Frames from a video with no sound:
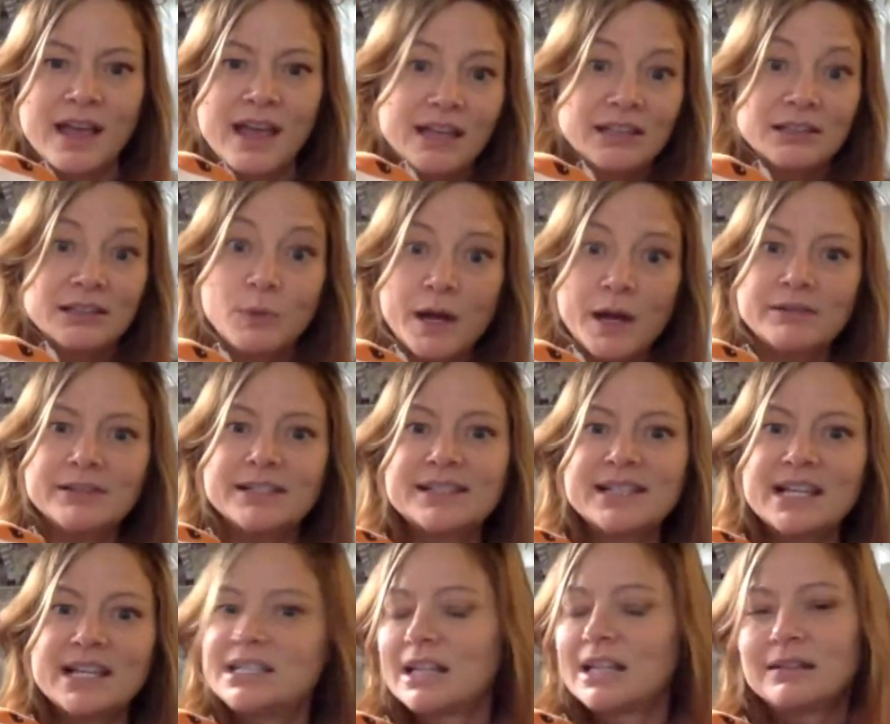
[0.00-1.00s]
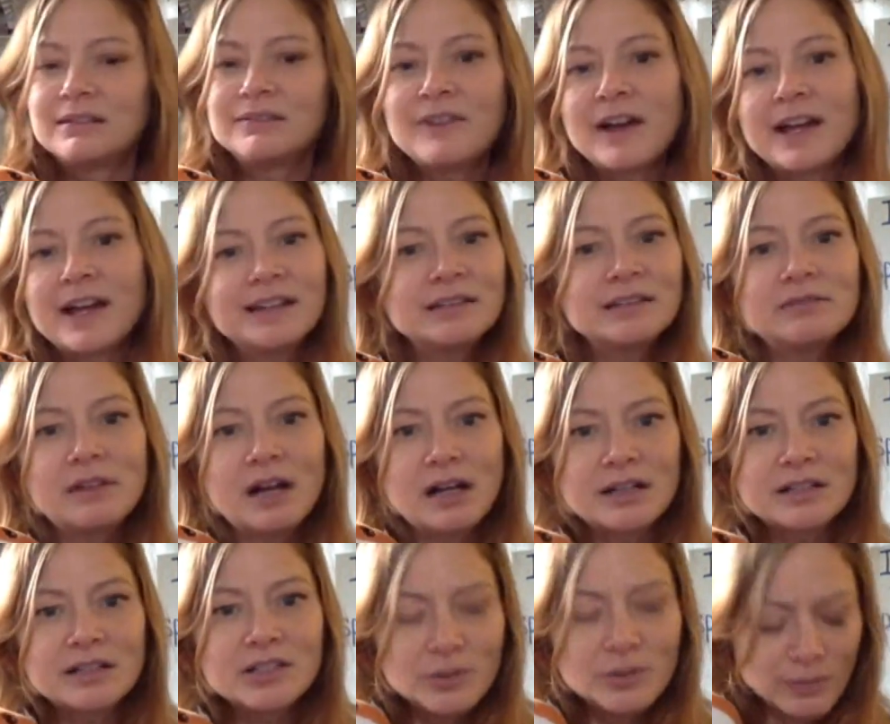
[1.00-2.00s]
as well as identifying
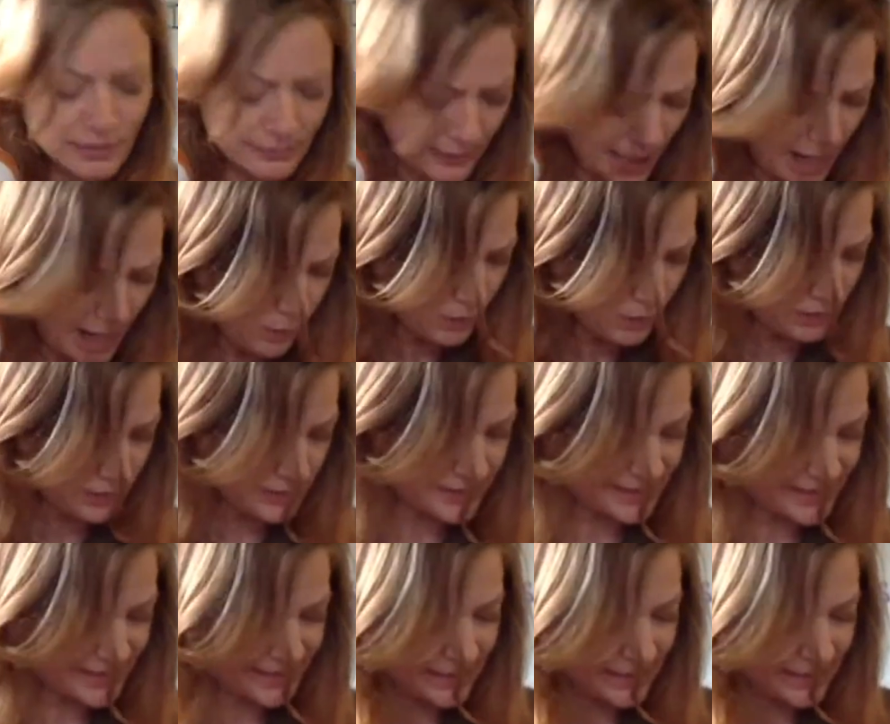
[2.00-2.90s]
long and short vowels.